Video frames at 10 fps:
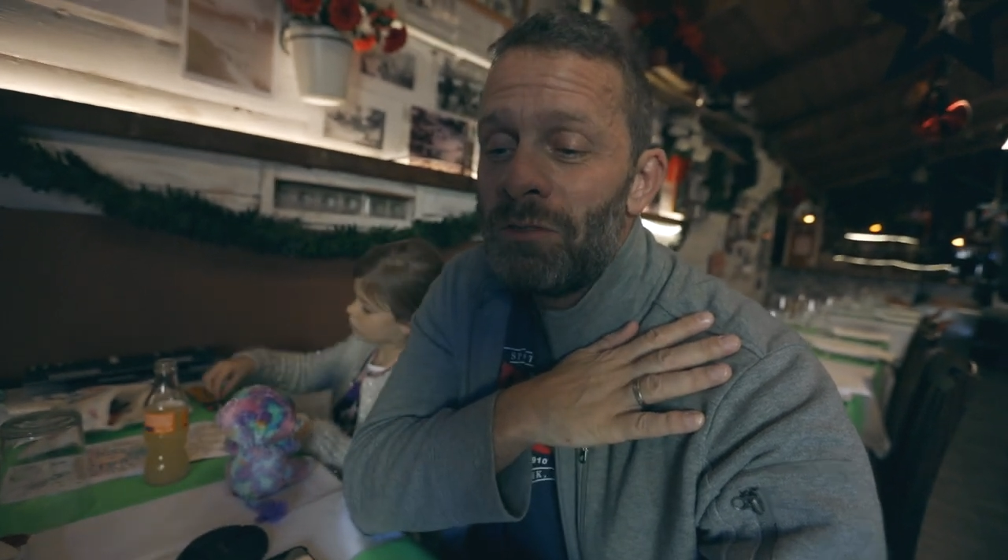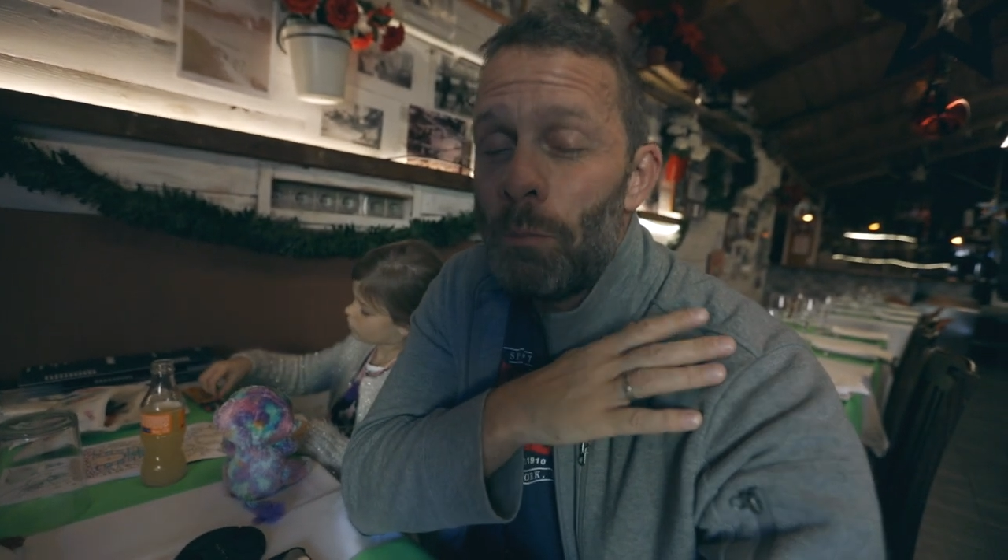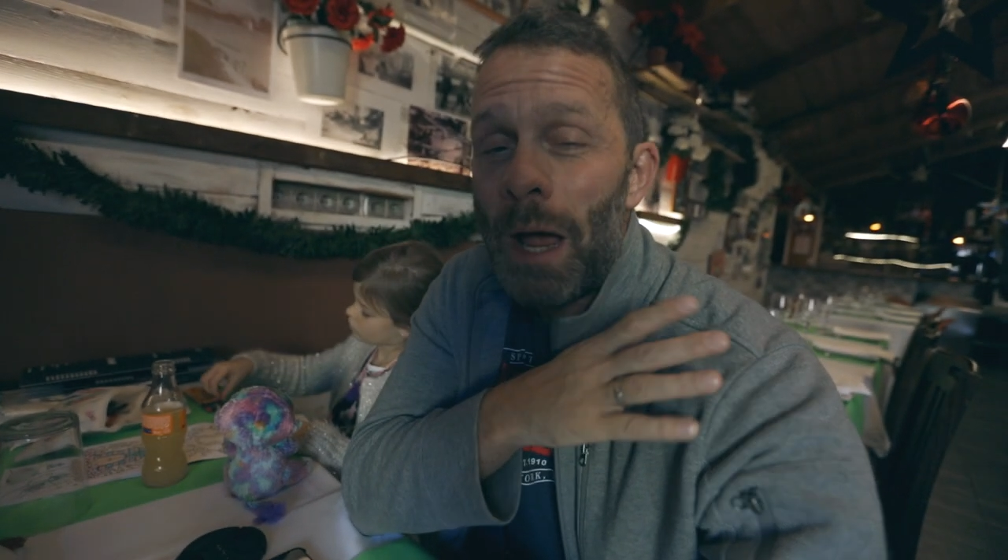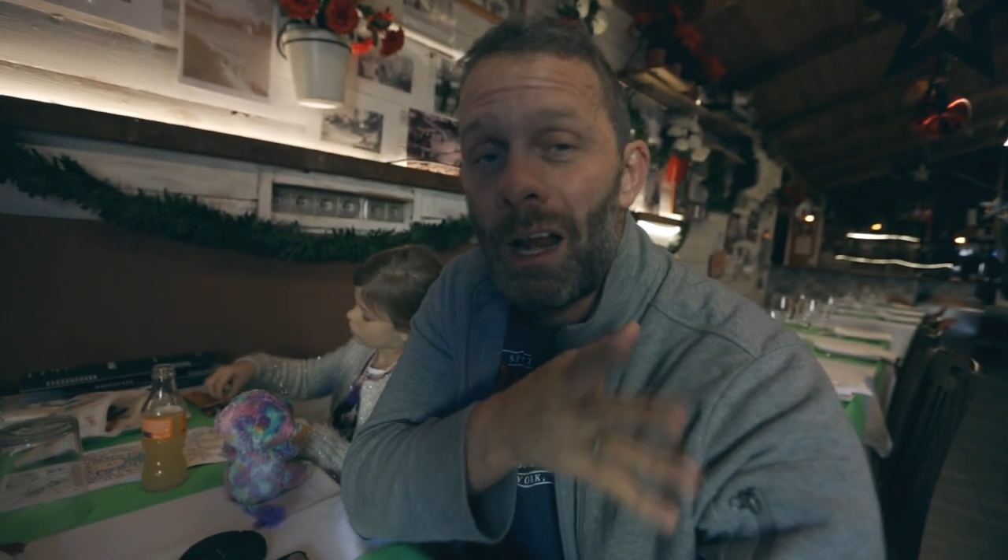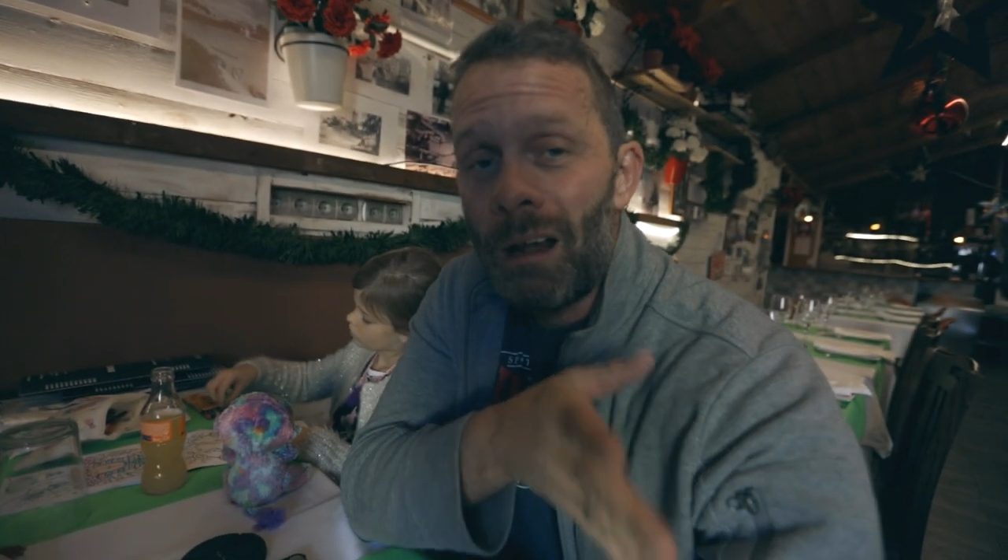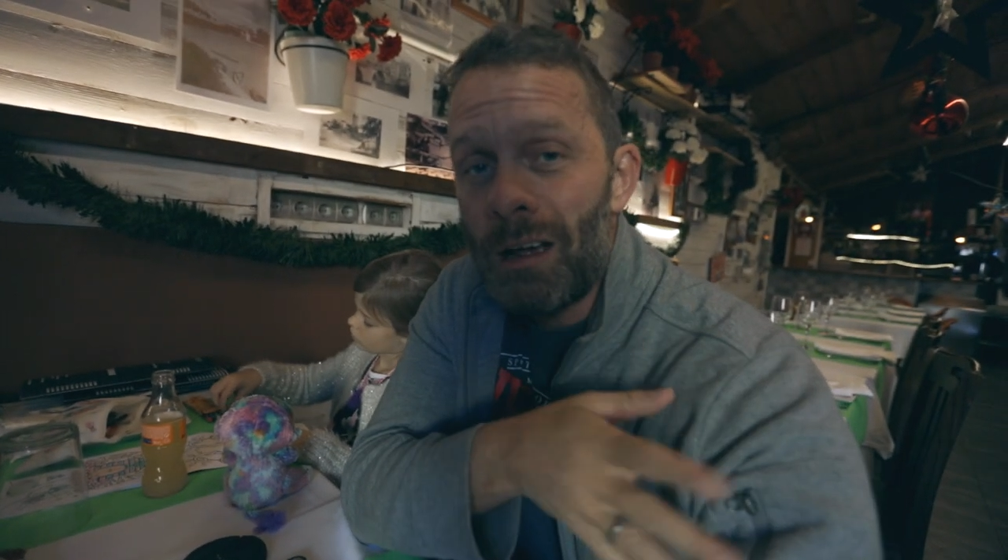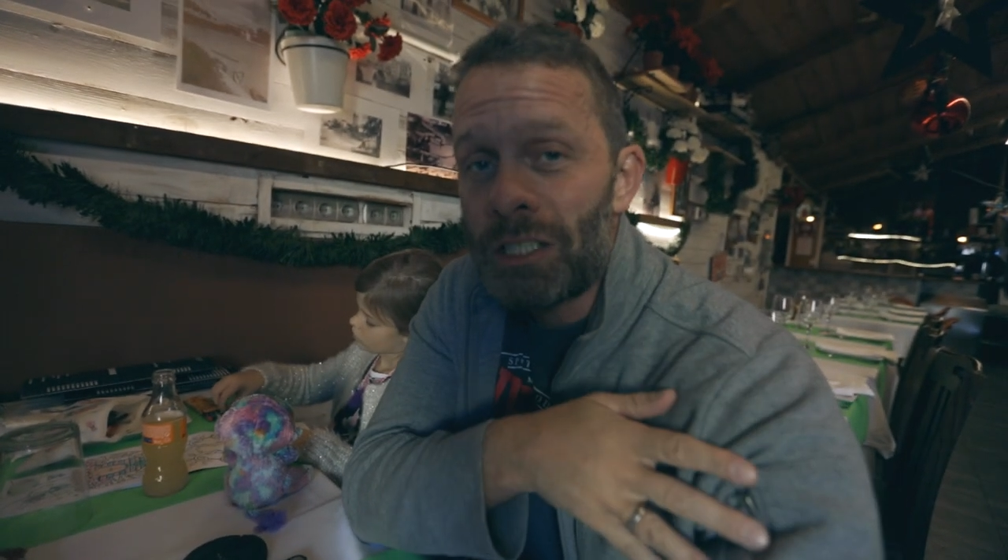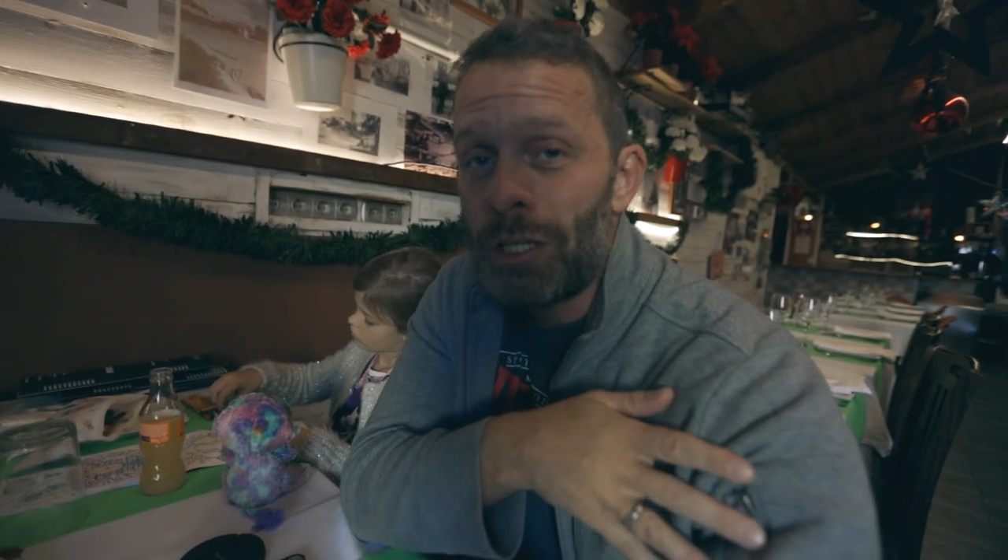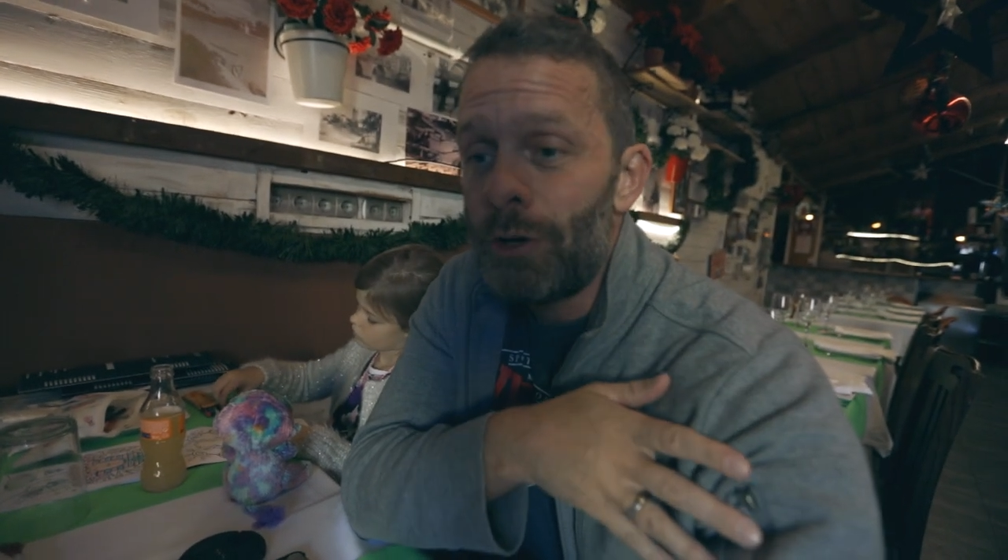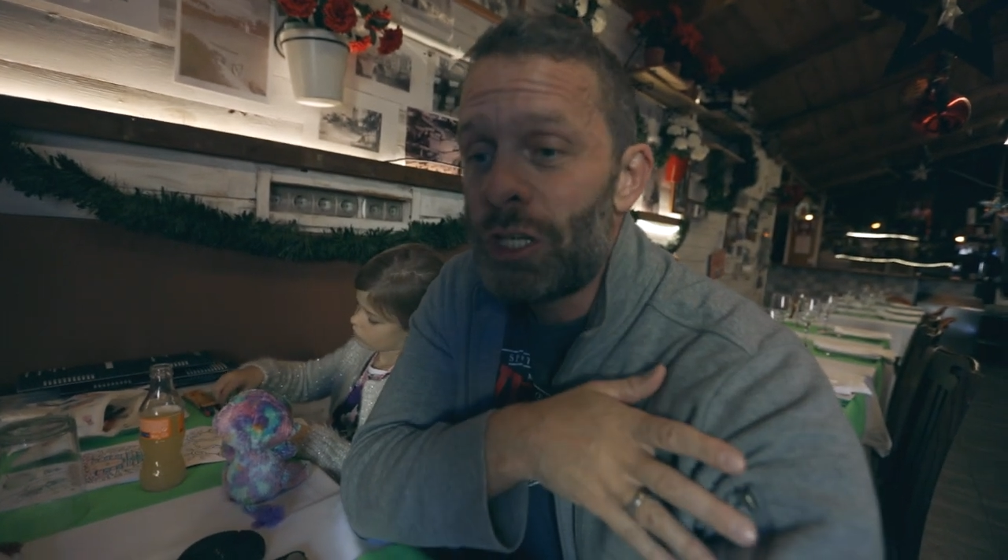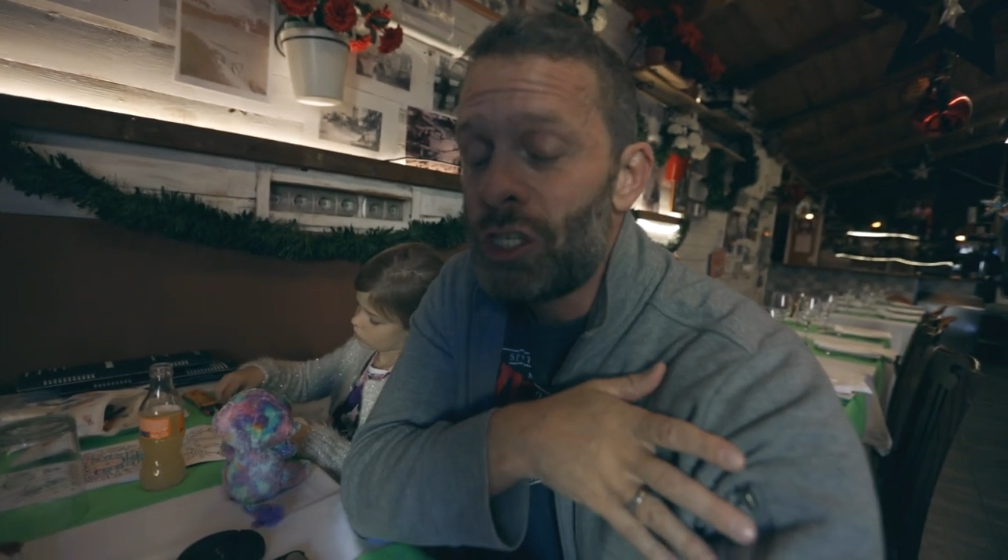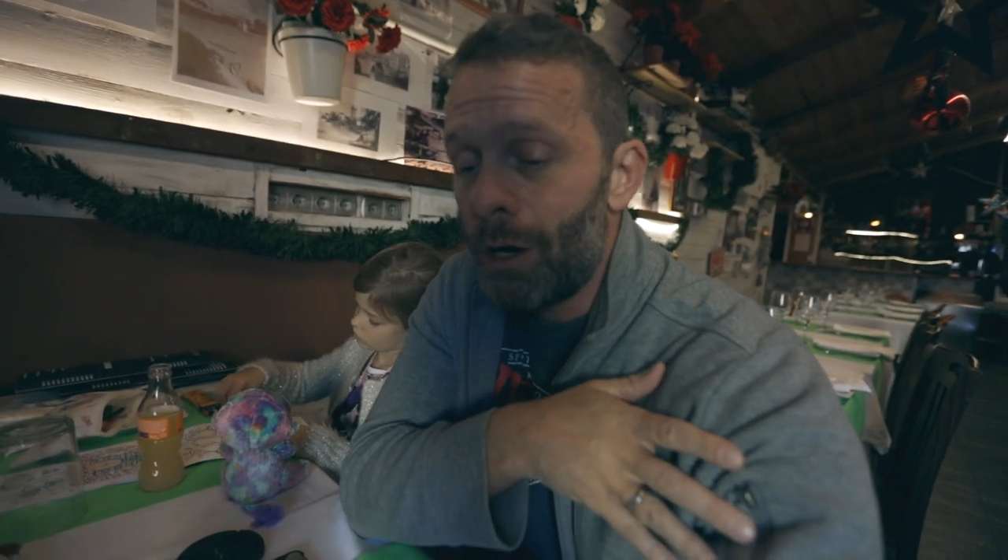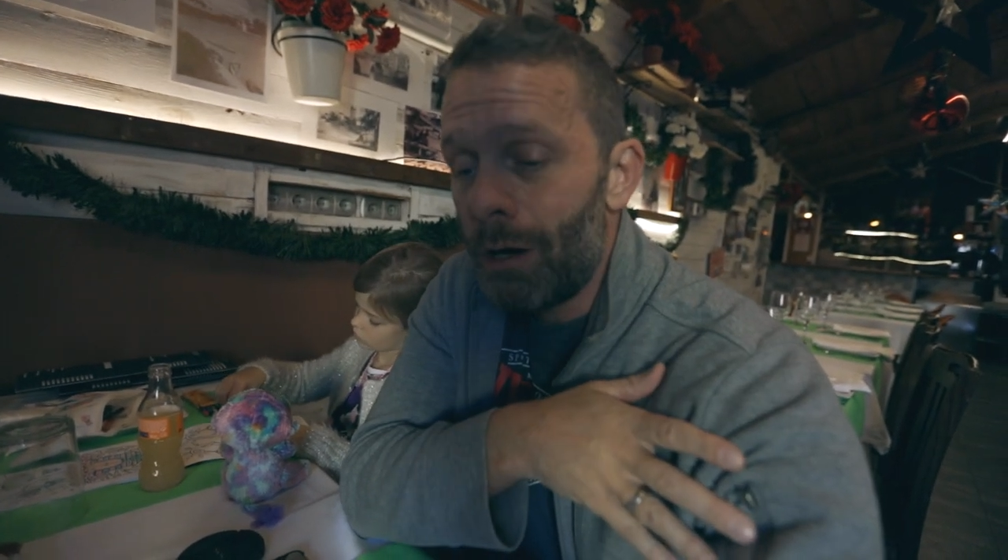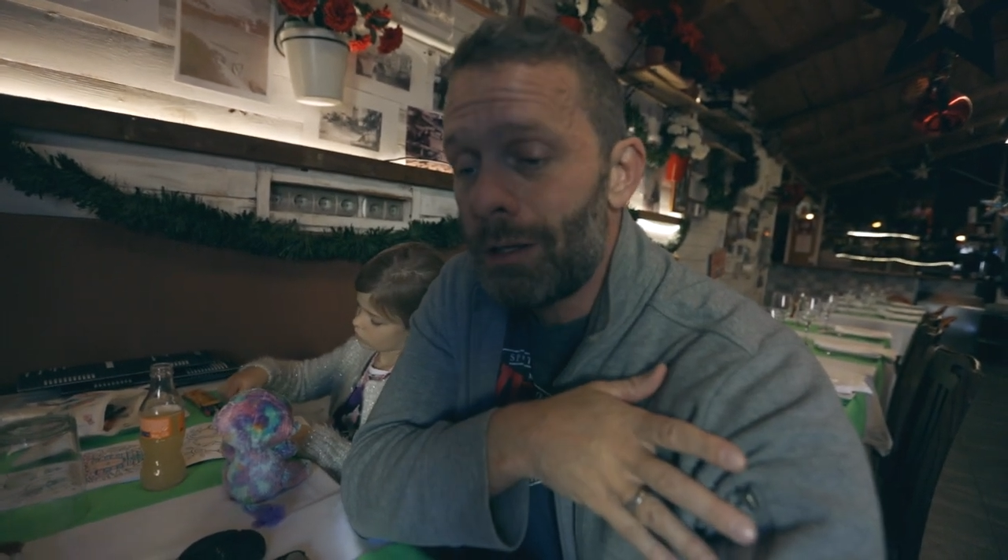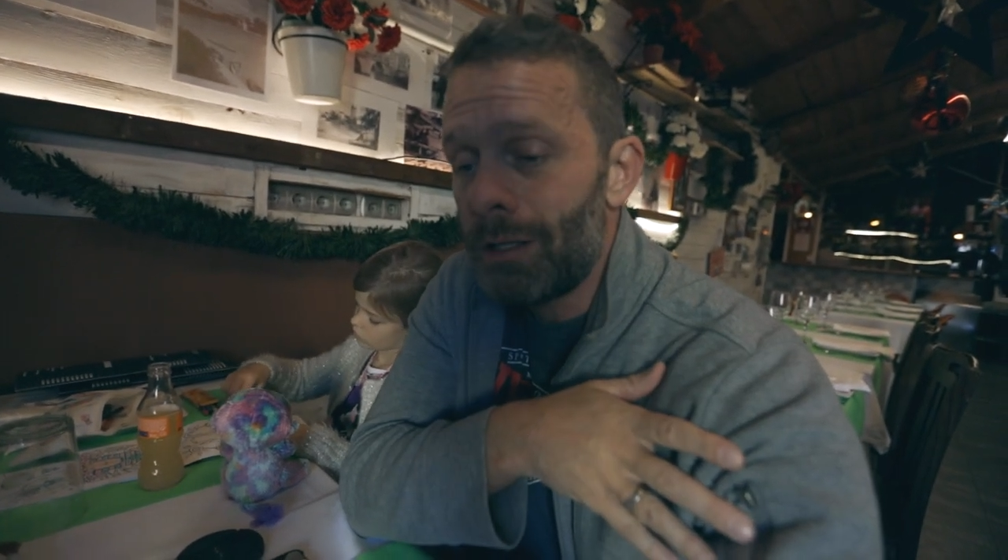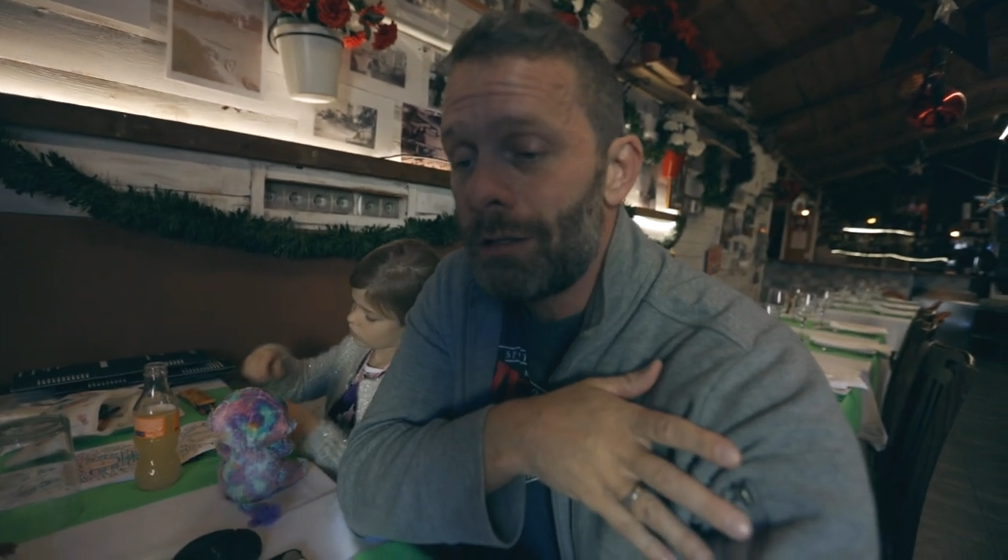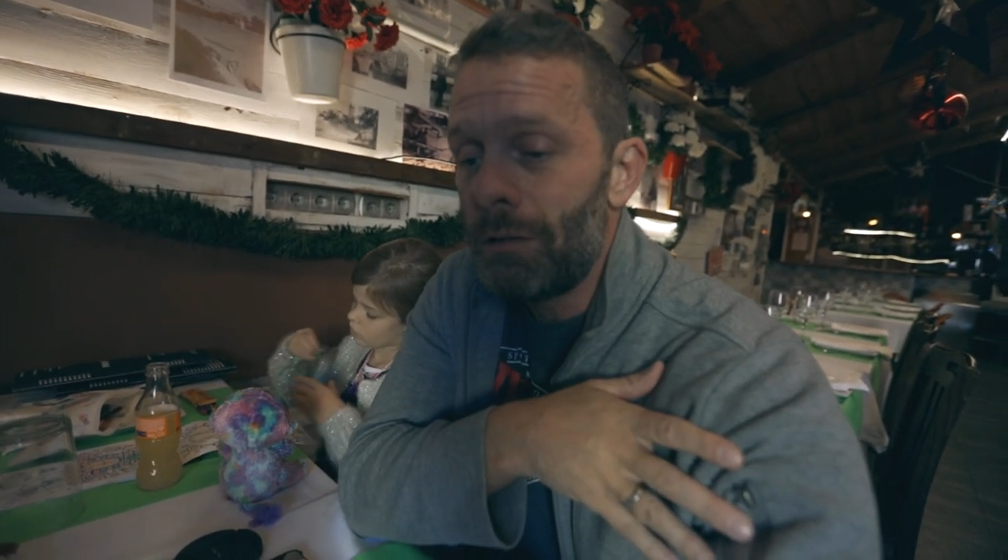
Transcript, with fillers: To make a long story short,